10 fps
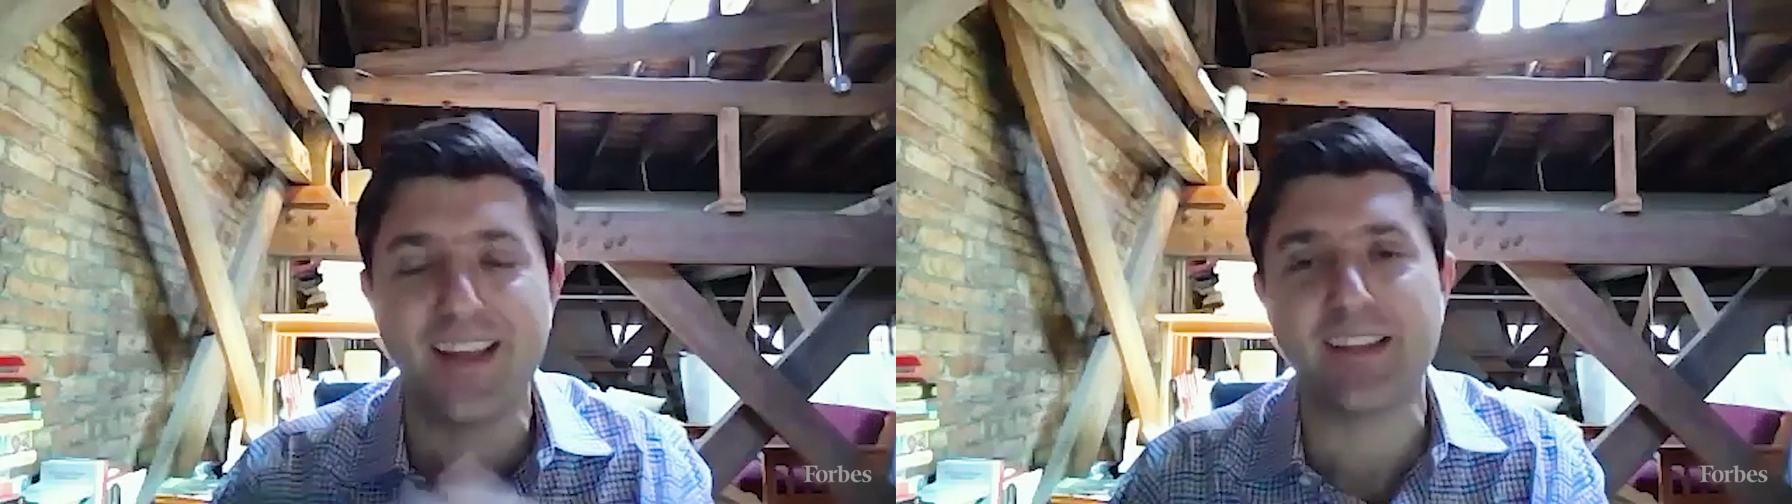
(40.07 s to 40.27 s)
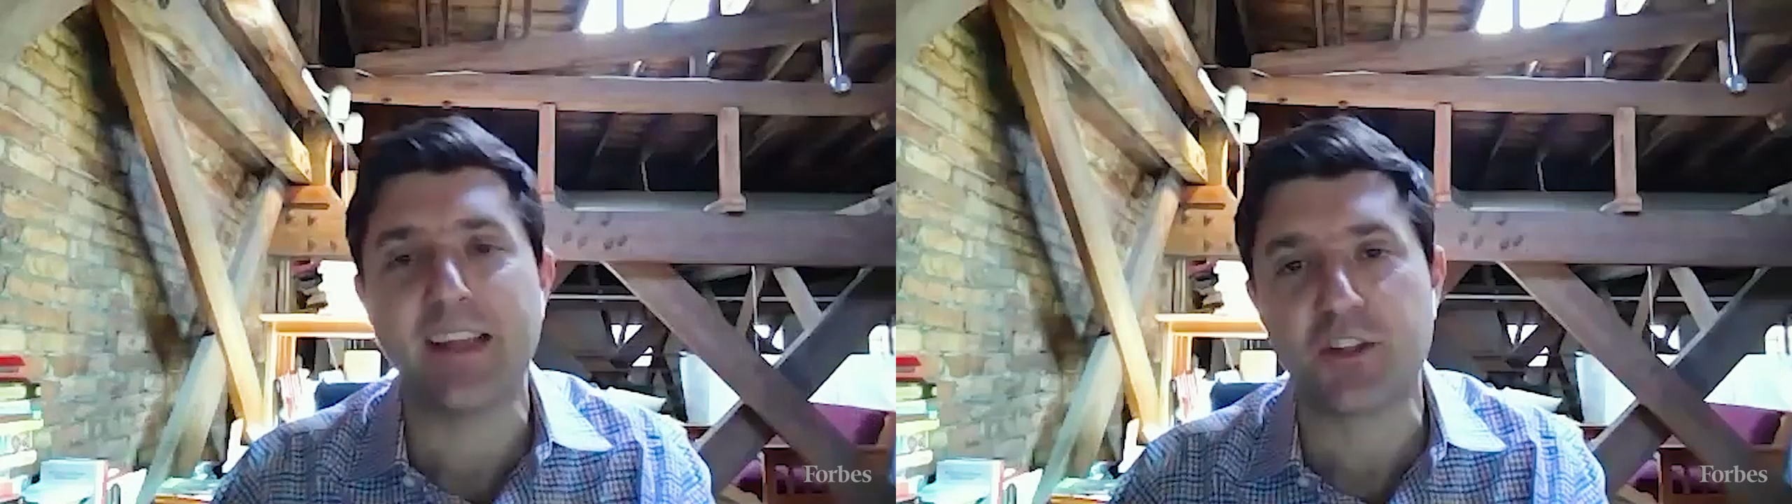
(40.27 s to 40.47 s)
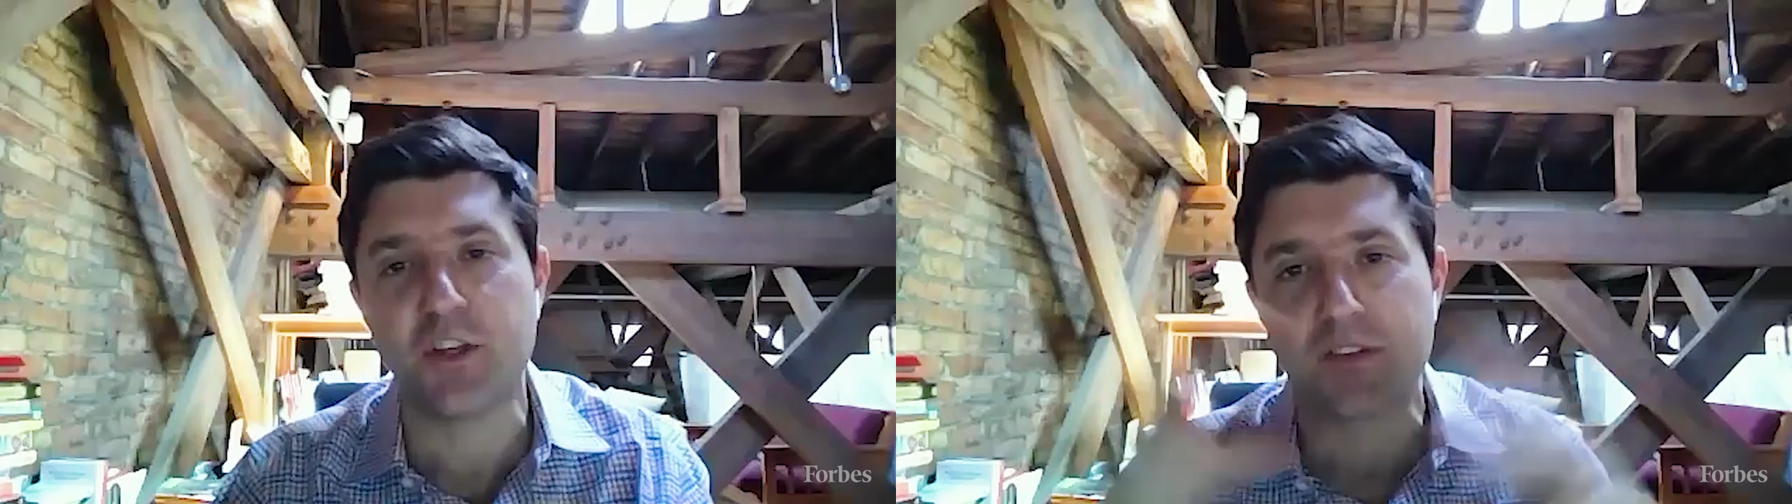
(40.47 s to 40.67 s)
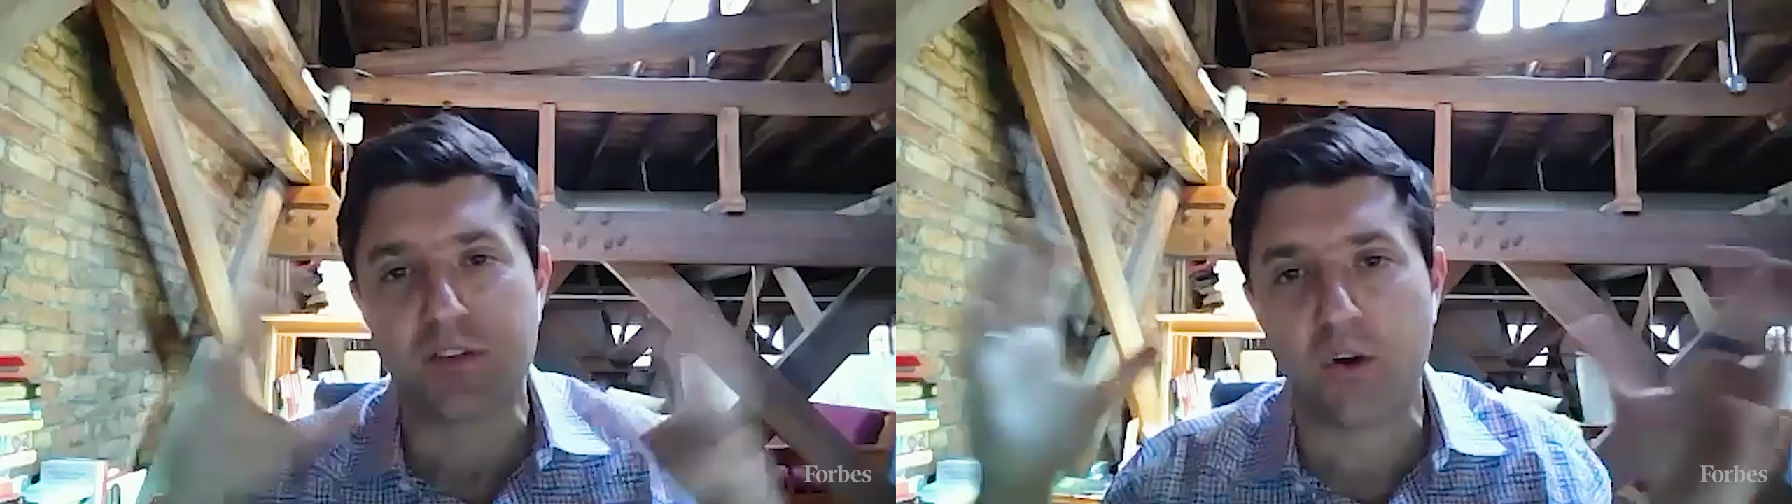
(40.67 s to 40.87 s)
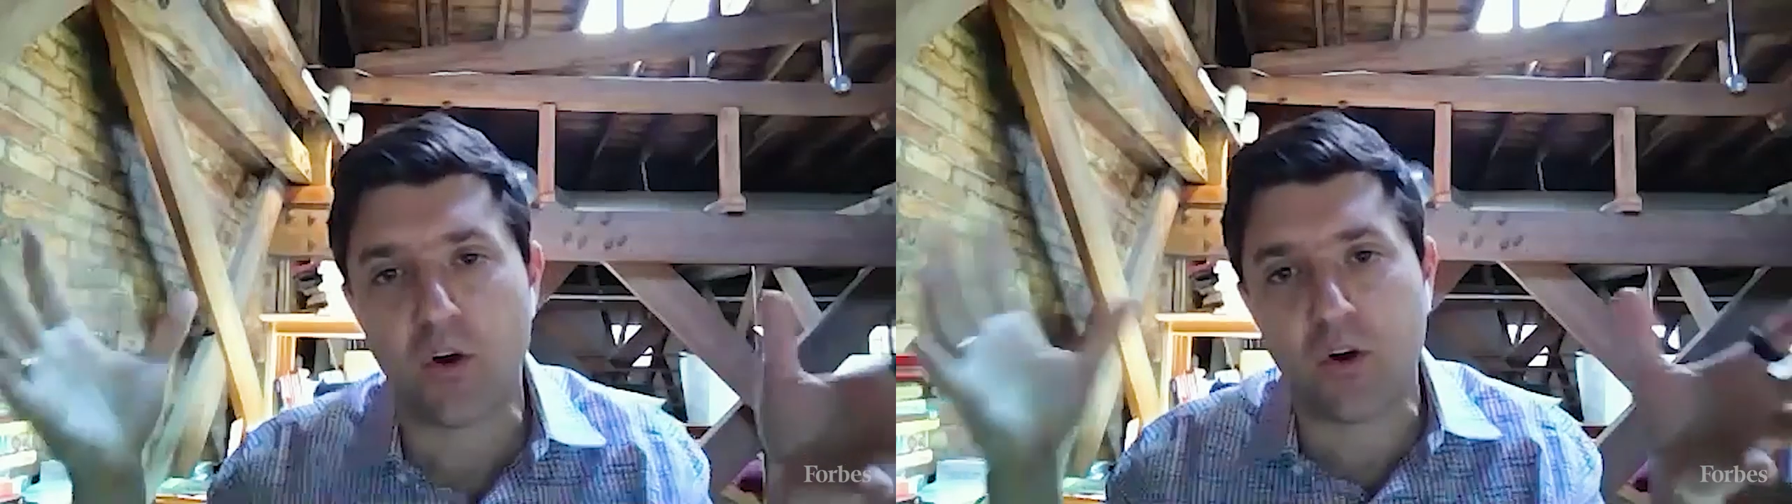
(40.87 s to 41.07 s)
and so you have this
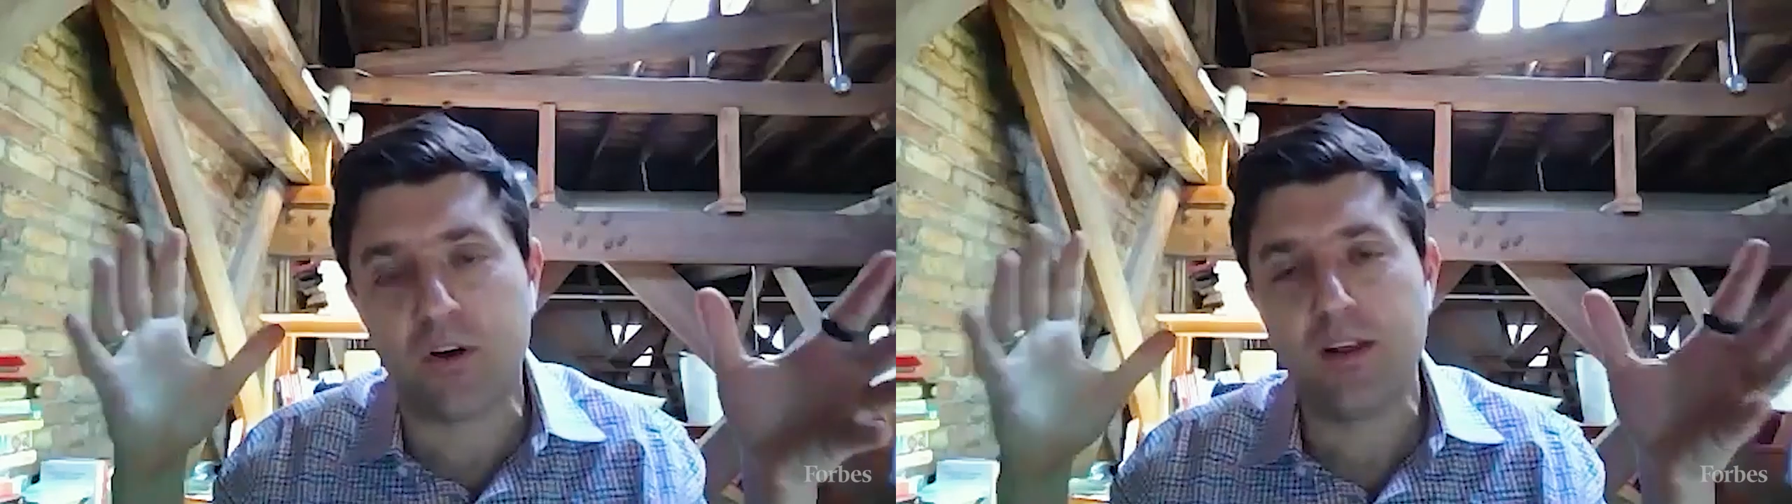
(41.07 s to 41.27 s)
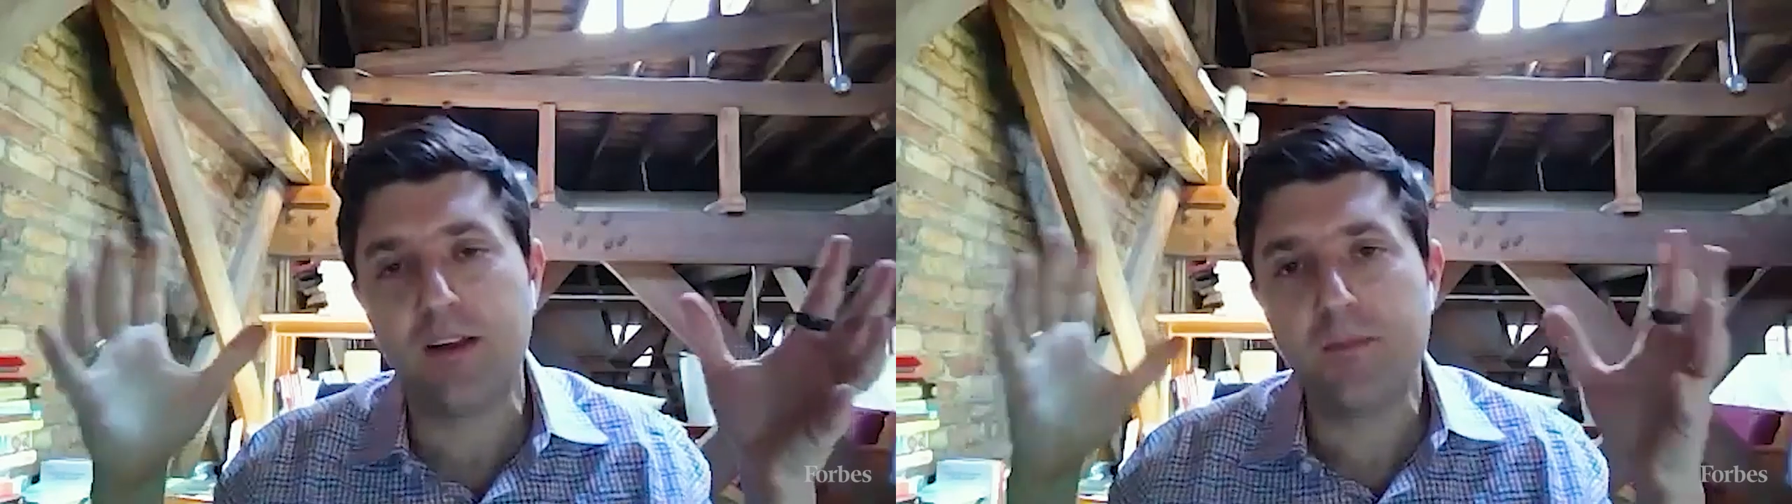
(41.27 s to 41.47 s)
whole